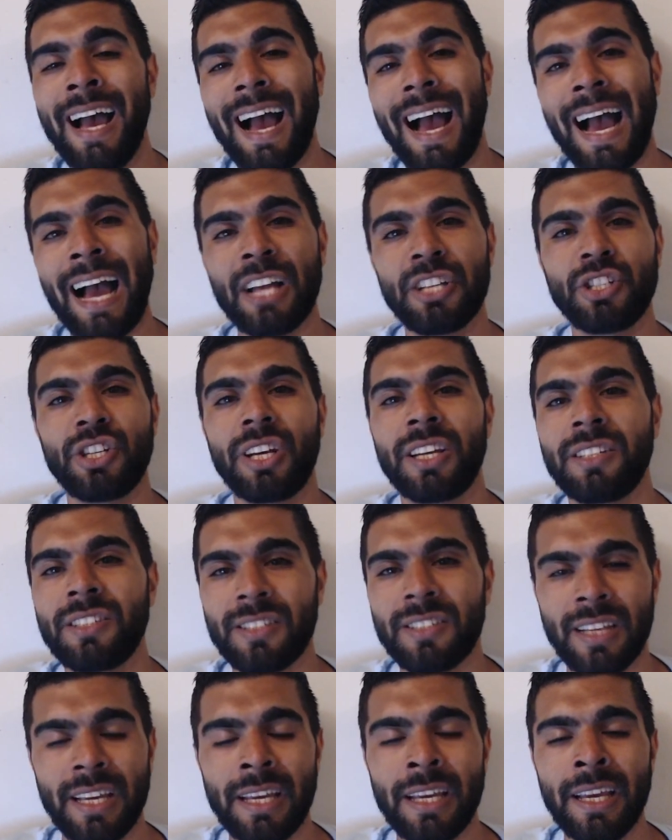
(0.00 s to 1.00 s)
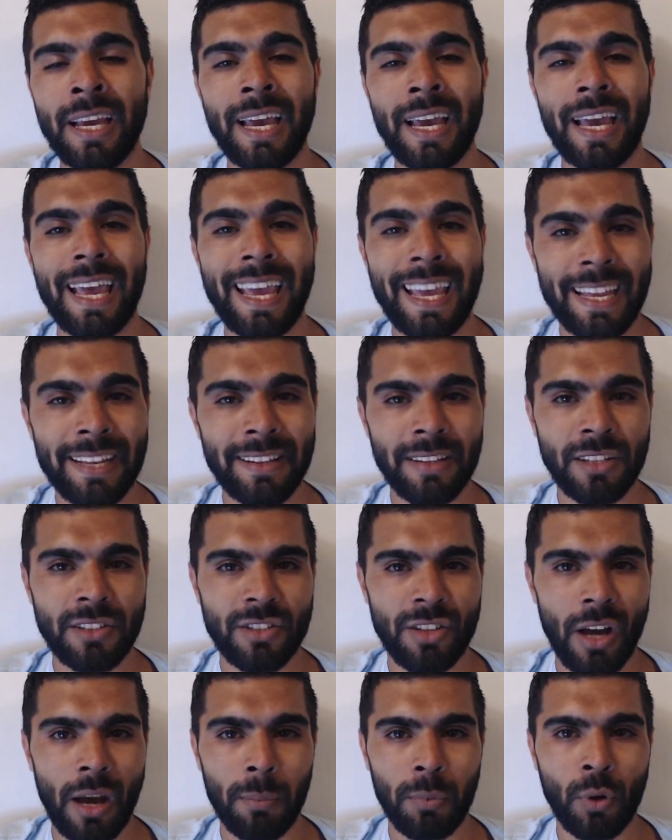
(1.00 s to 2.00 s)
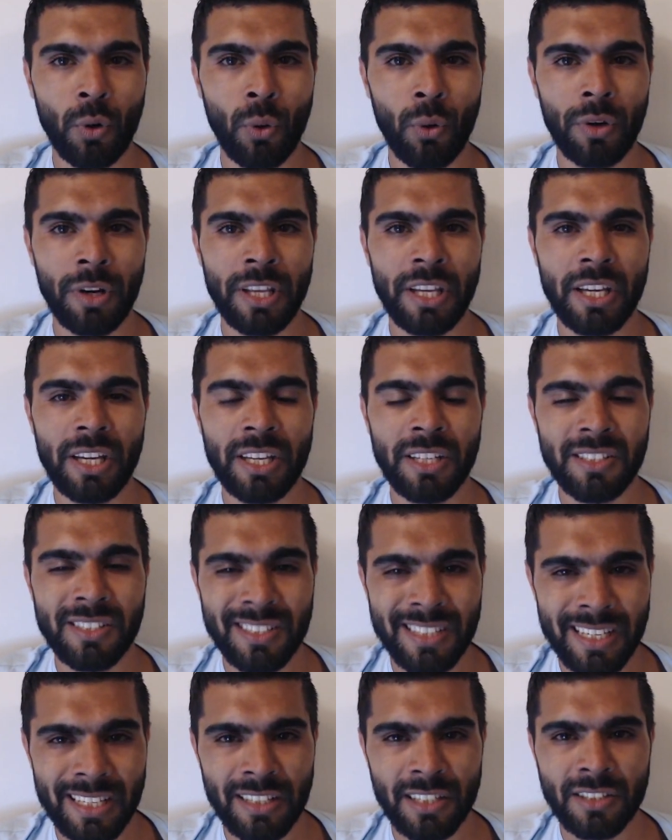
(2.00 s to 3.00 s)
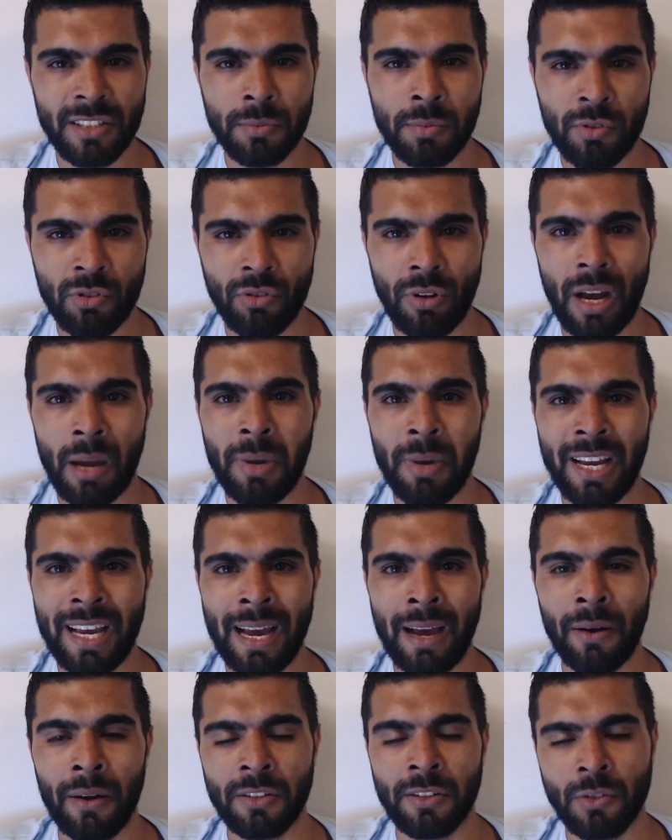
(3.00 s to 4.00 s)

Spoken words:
As you can see in the top corner, you can see the subscriber counter.